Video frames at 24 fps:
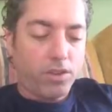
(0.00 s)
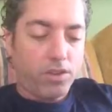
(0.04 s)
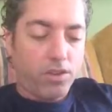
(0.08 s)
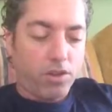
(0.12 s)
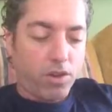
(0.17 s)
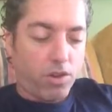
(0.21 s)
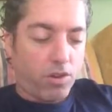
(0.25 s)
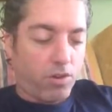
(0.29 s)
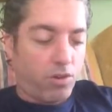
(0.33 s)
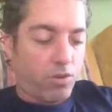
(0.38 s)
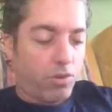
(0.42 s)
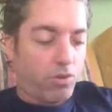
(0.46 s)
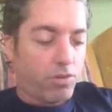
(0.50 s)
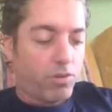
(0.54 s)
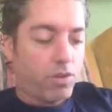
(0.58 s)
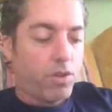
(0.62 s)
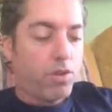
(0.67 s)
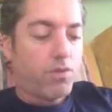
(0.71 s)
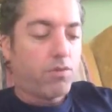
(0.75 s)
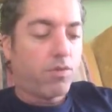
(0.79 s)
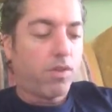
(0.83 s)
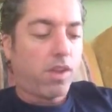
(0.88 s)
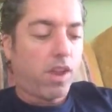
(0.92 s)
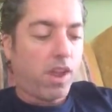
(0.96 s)
know,
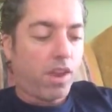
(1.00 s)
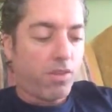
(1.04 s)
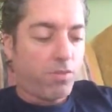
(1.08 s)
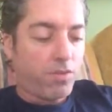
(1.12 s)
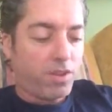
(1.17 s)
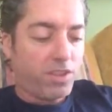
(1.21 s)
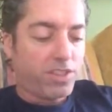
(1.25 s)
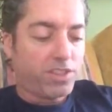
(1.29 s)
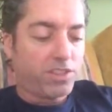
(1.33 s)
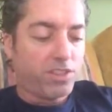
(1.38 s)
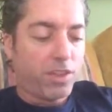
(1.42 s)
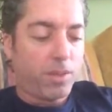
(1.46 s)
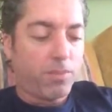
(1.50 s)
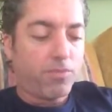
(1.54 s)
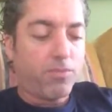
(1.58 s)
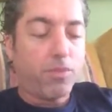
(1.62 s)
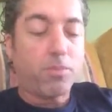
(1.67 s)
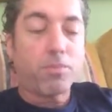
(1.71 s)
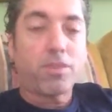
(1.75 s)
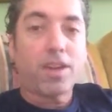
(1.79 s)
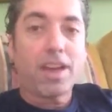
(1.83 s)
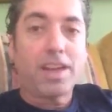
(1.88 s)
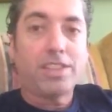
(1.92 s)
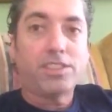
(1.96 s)
for every slip
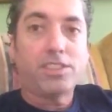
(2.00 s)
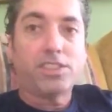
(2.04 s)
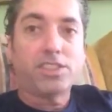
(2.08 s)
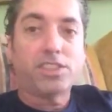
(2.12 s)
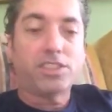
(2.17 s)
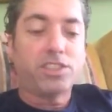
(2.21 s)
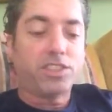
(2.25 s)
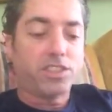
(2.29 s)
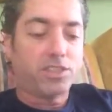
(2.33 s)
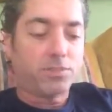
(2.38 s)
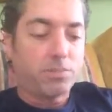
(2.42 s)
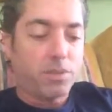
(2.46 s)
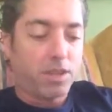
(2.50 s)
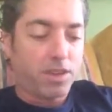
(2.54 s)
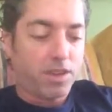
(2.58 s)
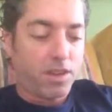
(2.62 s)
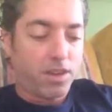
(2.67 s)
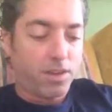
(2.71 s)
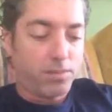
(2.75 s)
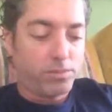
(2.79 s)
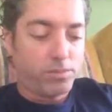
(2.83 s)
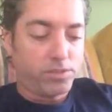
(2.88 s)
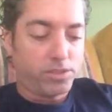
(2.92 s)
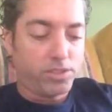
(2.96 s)
from consciousness
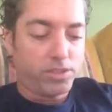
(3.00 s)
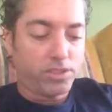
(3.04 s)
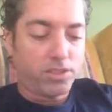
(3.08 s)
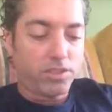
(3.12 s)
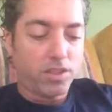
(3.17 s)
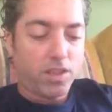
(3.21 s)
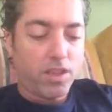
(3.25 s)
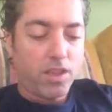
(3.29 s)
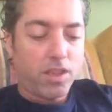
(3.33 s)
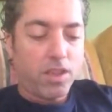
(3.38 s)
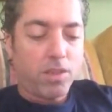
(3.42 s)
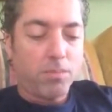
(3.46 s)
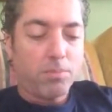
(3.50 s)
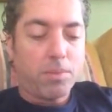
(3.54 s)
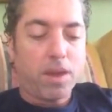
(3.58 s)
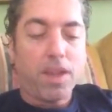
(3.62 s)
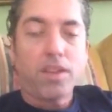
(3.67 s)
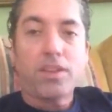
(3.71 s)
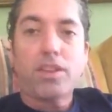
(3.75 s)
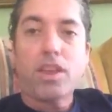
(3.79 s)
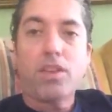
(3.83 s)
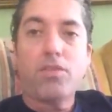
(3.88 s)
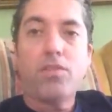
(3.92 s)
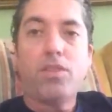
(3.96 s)
becomes, by
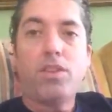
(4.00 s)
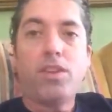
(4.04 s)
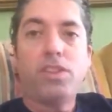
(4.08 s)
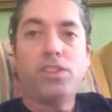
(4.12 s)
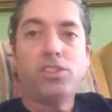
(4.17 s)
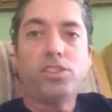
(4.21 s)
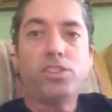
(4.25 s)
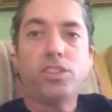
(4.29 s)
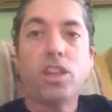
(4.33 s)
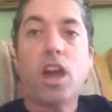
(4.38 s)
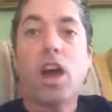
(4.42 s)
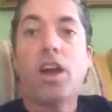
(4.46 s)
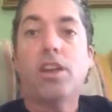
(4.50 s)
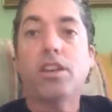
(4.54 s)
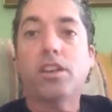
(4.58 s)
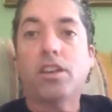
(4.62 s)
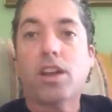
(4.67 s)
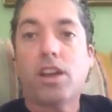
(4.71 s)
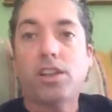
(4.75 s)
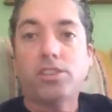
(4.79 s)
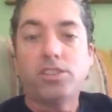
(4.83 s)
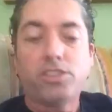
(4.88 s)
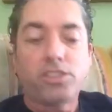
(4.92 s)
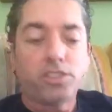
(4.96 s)
definition,
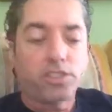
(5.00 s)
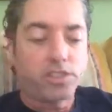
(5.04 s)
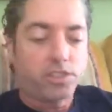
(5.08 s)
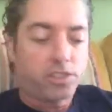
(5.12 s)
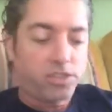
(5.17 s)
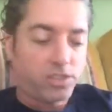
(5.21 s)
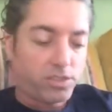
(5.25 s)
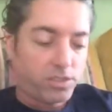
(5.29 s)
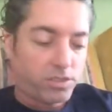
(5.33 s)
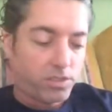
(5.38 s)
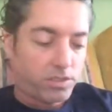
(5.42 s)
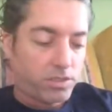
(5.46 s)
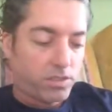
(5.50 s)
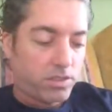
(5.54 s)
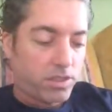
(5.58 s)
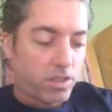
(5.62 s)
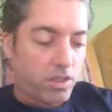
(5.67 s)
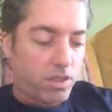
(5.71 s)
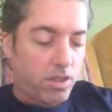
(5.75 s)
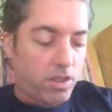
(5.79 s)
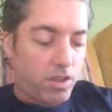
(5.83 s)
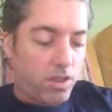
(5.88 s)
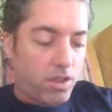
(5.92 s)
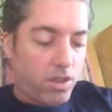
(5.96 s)
unconscious.
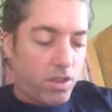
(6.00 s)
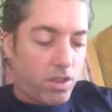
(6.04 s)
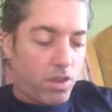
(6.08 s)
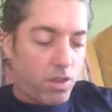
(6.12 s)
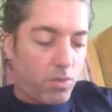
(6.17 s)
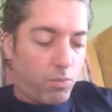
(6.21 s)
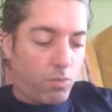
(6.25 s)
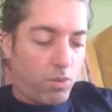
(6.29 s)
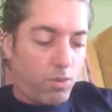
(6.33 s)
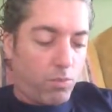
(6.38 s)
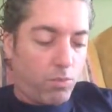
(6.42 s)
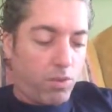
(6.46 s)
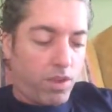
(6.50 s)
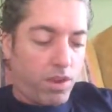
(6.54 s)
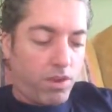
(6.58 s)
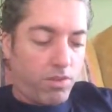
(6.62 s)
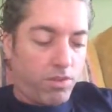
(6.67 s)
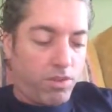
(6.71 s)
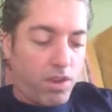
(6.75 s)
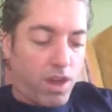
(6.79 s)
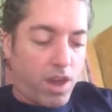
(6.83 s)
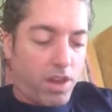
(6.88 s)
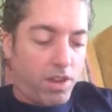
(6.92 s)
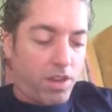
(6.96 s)
When we are
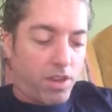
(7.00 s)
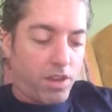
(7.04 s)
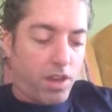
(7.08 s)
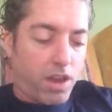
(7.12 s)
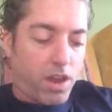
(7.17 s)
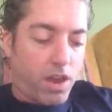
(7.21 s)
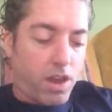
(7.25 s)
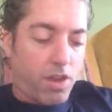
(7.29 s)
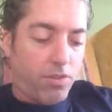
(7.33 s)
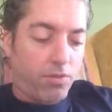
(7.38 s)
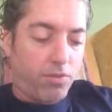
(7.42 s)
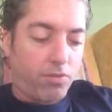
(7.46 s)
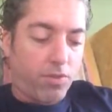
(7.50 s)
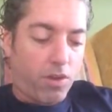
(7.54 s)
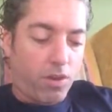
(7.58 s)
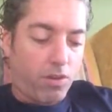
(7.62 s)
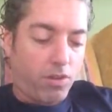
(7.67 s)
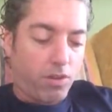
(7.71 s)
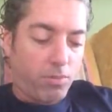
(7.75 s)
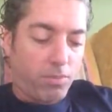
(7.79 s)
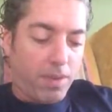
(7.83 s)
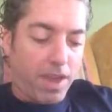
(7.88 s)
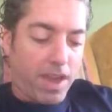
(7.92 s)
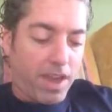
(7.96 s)
nodding off,
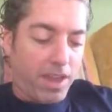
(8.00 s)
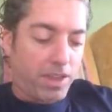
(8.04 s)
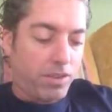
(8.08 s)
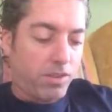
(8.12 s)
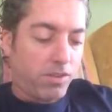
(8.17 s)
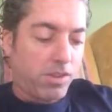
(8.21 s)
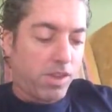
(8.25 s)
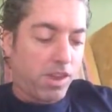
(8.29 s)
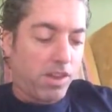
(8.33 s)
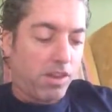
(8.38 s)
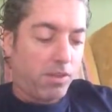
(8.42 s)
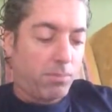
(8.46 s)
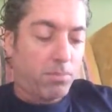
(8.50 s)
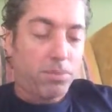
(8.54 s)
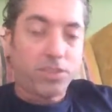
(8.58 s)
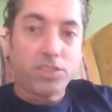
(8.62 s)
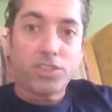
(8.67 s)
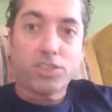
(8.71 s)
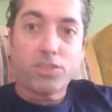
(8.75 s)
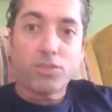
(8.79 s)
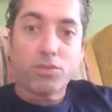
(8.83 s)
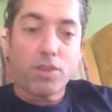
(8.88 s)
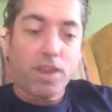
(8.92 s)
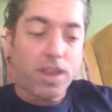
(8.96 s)
falling back into the
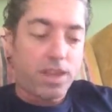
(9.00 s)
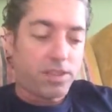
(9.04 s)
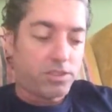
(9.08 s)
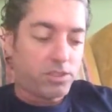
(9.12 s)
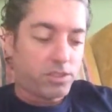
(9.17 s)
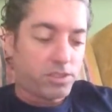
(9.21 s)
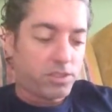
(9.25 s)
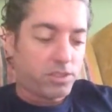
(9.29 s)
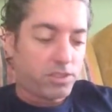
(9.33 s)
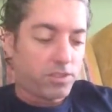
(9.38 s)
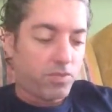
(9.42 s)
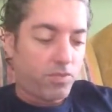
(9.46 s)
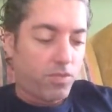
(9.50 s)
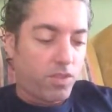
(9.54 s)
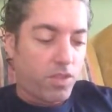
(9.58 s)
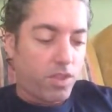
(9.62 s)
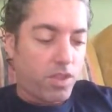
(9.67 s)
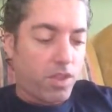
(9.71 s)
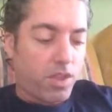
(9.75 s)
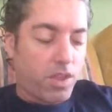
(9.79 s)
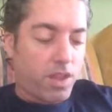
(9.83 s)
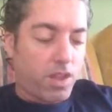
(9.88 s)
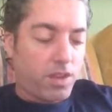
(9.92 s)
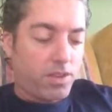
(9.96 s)
helpless trance,
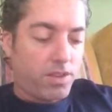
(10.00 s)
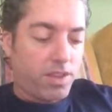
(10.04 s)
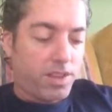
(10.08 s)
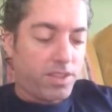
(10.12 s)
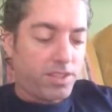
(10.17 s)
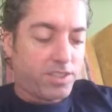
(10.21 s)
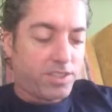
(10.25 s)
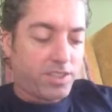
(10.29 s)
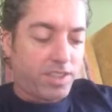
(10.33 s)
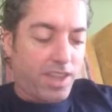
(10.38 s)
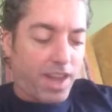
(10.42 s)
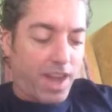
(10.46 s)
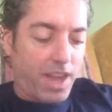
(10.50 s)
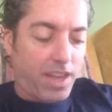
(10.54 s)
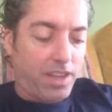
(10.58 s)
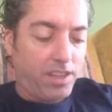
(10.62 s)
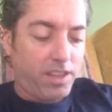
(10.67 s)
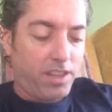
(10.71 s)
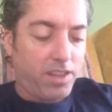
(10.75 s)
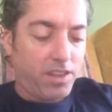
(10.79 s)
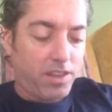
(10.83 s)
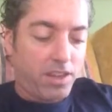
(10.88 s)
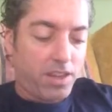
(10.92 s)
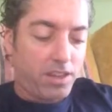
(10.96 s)
let us
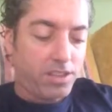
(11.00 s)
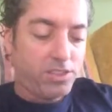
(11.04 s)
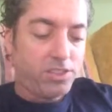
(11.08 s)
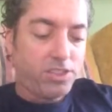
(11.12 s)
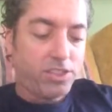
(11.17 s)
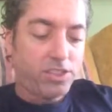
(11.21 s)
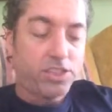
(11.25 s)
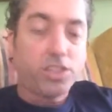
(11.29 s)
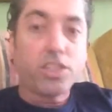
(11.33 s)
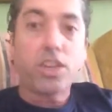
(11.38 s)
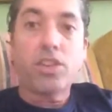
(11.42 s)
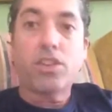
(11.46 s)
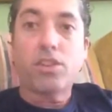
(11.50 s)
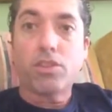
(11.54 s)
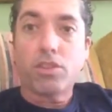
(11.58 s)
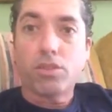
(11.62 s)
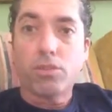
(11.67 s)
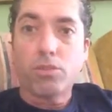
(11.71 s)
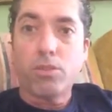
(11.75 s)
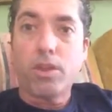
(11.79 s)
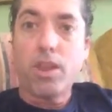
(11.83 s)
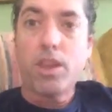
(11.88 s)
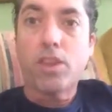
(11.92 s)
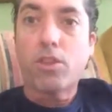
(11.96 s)
kindly nudge each other
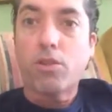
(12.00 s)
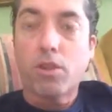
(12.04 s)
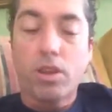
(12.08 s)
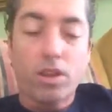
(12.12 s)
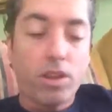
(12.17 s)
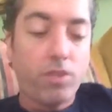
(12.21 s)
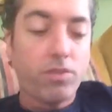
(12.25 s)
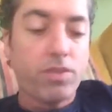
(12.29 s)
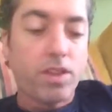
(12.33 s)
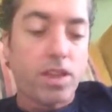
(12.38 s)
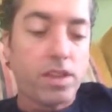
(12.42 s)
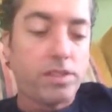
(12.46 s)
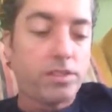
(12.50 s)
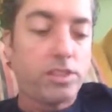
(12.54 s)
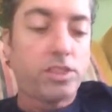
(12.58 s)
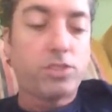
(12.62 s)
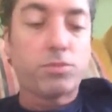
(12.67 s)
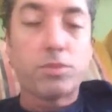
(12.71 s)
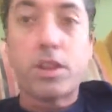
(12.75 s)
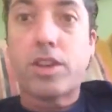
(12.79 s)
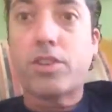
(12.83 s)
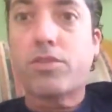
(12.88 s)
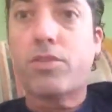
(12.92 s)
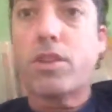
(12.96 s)
awake. Oh, I love that.
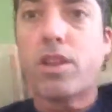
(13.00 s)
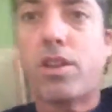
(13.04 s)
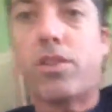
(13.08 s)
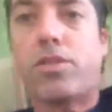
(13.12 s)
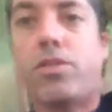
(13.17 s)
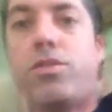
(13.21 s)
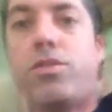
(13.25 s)
That's what I try to